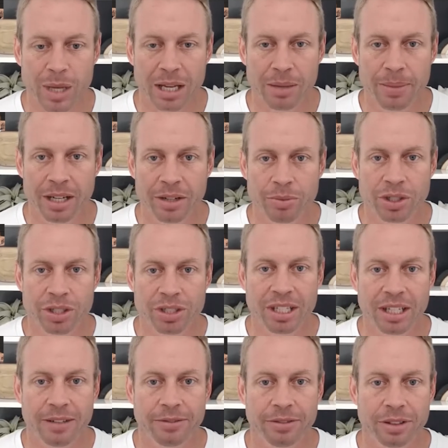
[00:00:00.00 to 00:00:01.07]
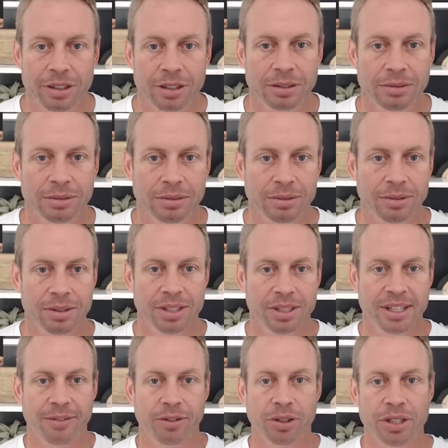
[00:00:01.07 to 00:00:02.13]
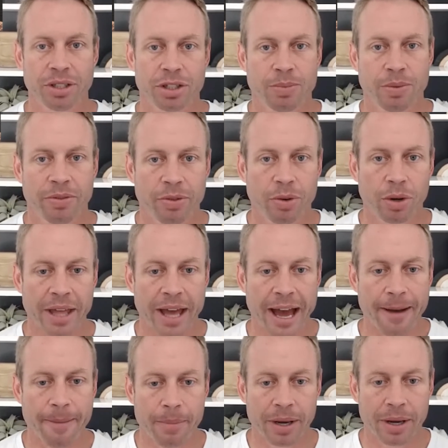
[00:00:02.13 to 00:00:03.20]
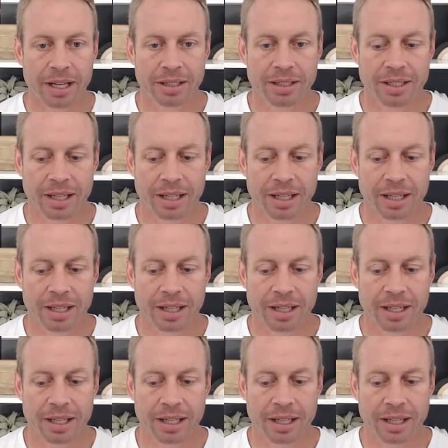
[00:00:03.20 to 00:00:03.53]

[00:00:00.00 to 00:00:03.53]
I had been in real estate for several years before that, but